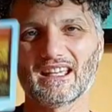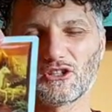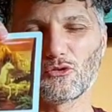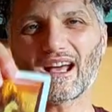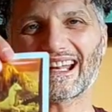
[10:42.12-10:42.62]

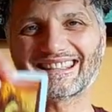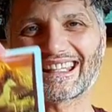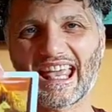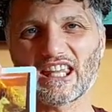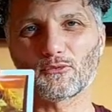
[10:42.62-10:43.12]
You are at the
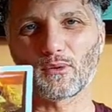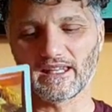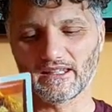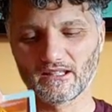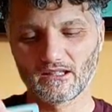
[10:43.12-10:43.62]

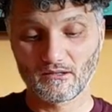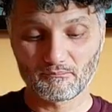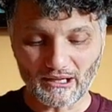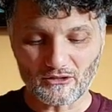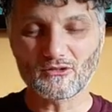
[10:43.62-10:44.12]
gateway,
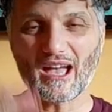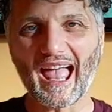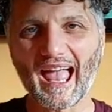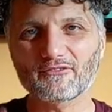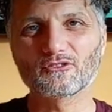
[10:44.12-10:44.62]
but you
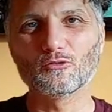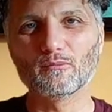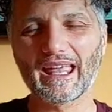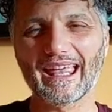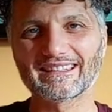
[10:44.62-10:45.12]
have to
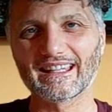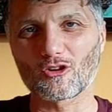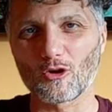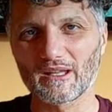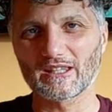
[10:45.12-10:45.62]
make the
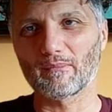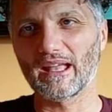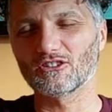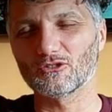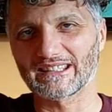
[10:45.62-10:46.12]

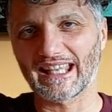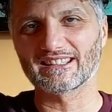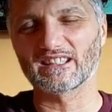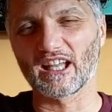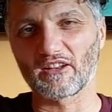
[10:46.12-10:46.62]
commitment to take
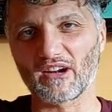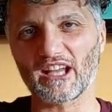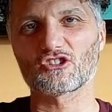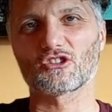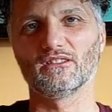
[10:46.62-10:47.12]
the
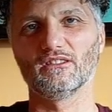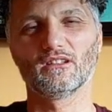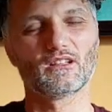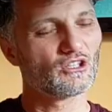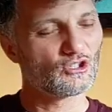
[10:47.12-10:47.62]
direction.
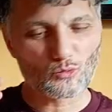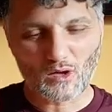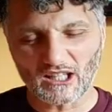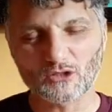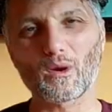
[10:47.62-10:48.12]
You
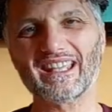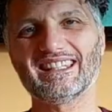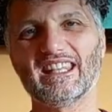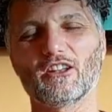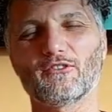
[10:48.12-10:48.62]
can't wait
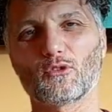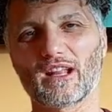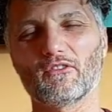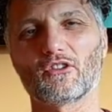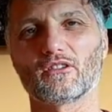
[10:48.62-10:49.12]
here
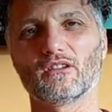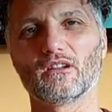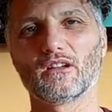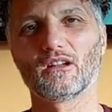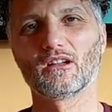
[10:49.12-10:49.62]
forever.
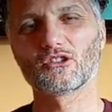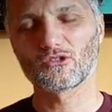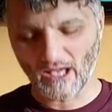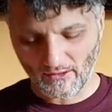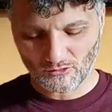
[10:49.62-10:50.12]

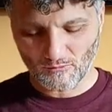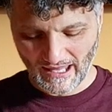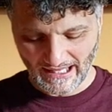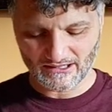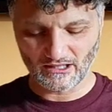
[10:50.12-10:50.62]
You have to
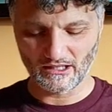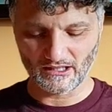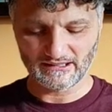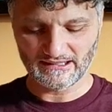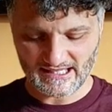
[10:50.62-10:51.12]
make
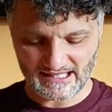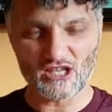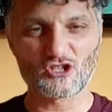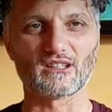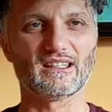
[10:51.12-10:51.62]
the
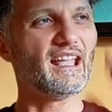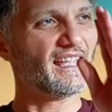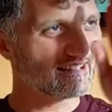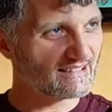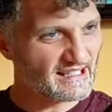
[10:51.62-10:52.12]
decision.
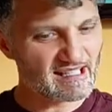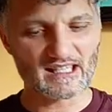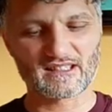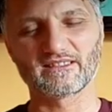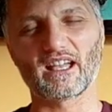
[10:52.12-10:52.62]
This
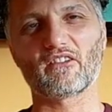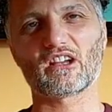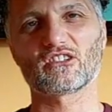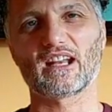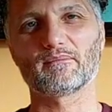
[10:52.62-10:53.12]
is the
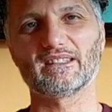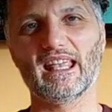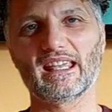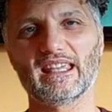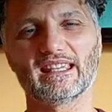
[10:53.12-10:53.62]
direction I'm
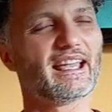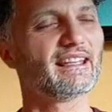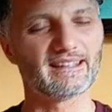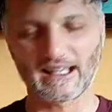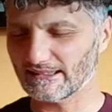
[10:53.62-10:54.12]
taking,
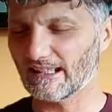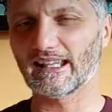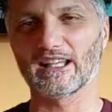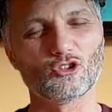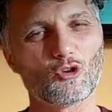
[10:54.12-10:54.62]
and nothing
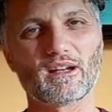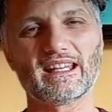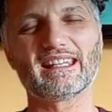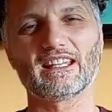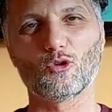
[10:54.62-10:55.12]
and
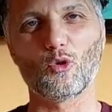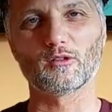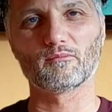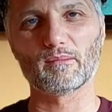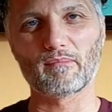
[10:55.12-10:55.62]
nobody can
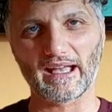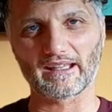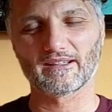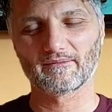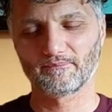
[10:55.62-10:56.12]
hold me back.